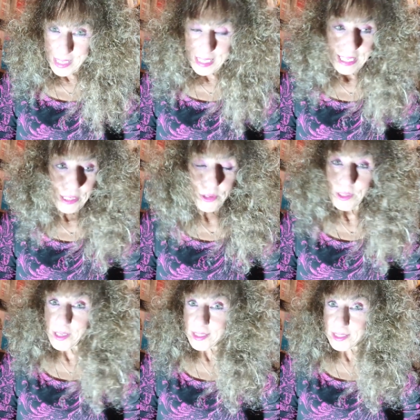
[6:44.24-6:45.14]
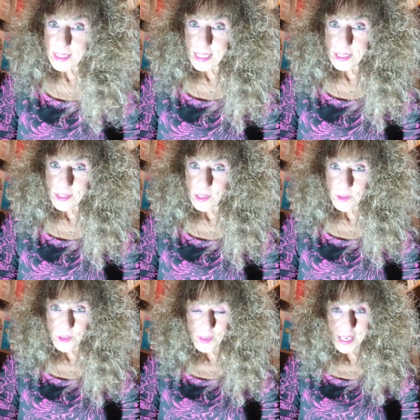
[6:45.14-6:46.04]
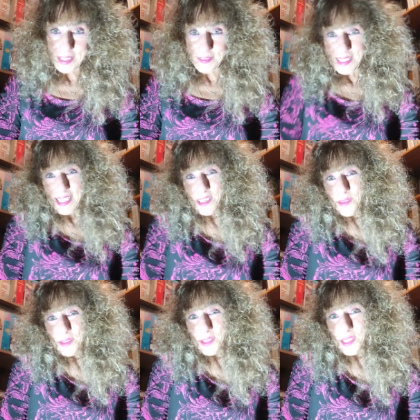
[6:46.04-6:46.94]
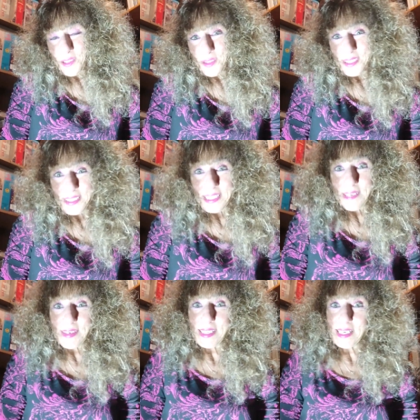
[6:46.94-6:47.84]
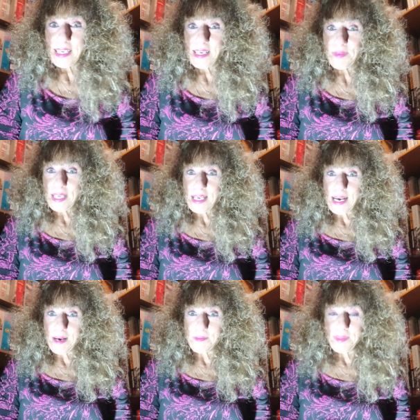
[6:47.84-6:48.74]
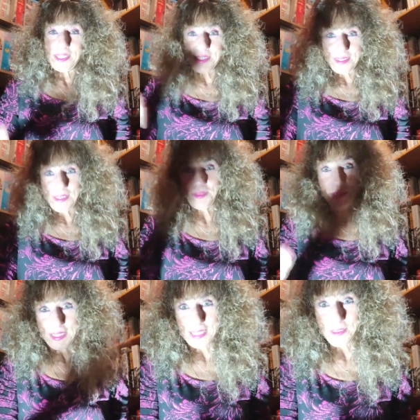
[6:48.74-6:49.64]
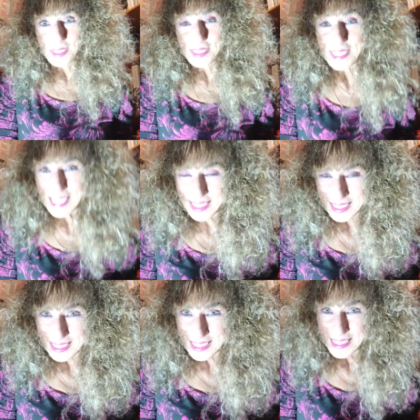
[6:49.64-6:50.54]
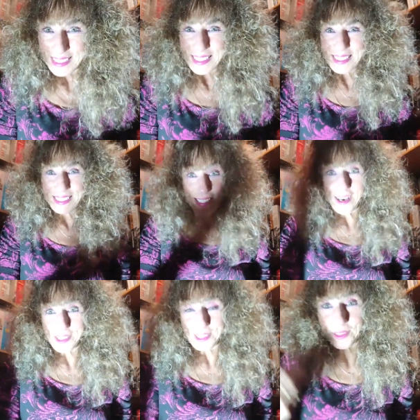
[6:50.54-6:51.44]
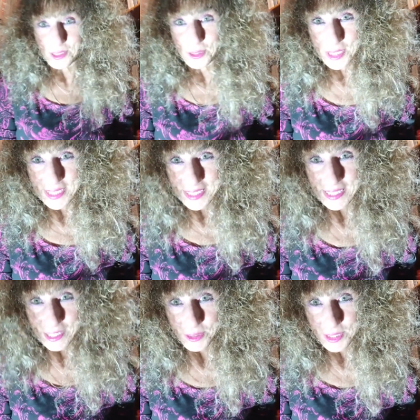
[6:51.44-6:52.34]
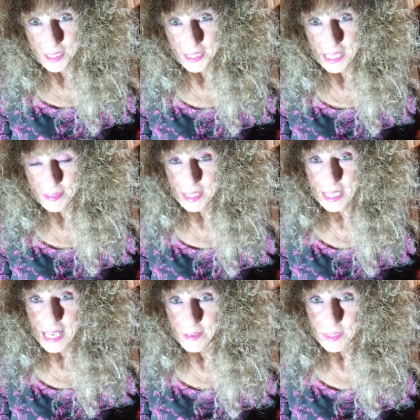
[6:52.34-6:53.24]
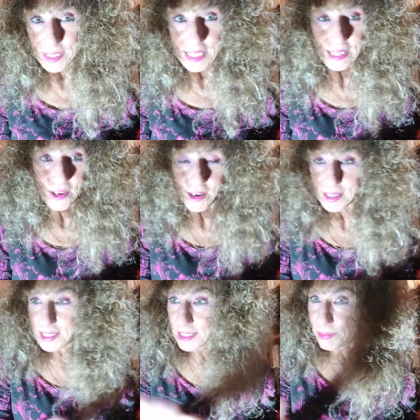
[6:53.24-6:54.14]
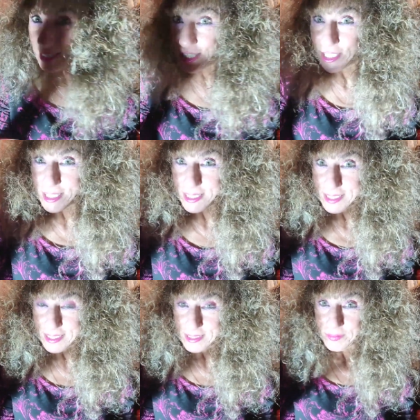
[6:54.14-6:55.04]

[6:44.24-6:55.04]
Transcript: And he could not stand to go trial. He knew he was going to lose his secret, and then he would um, he would lose his license also lose, lose the secret. He'd have to tell all his patients